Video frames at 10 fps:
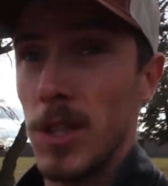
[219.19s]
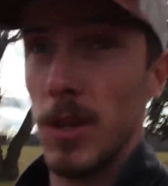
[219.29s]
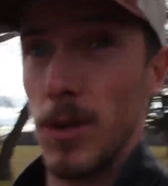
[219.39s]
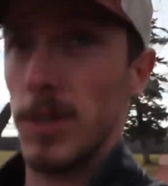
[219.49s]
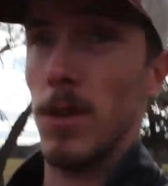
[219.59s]
to
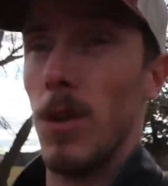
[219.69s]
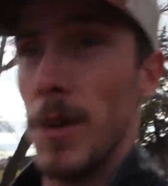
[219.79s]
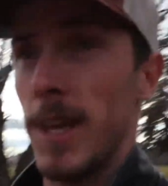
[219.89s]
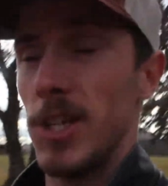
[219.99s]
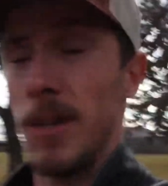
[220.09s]
the original
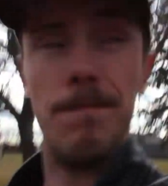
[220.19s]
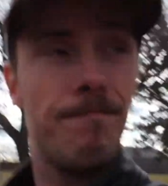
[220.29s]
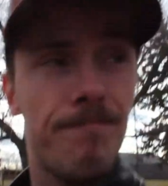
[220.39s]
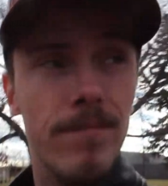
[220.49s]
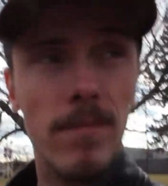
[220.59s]
location.
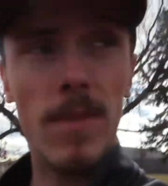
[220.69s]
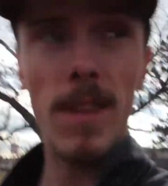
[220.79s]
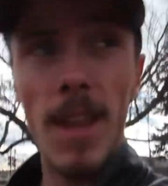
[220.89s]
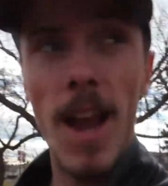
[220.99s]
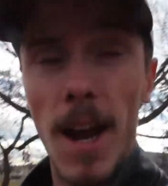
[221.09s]

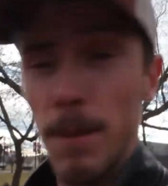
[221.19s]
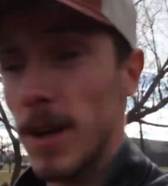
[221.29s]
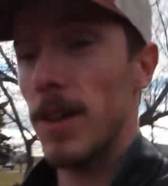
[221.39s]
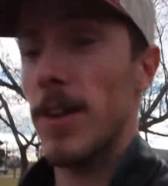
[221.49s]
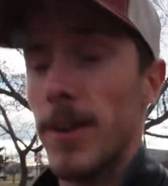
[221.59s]
I've
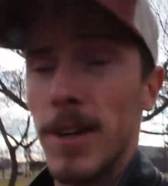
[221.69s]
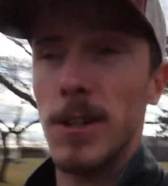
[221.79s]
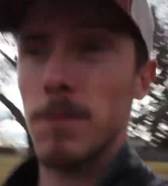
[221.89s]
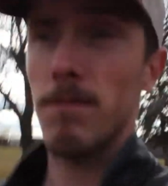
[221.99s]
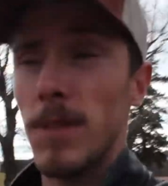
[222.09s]
been in there and
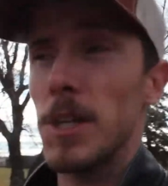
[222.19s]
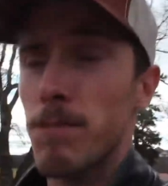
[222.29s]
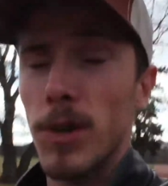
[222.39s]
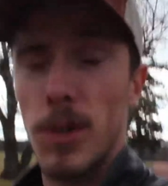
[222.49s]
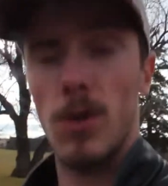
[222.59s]
it's pretty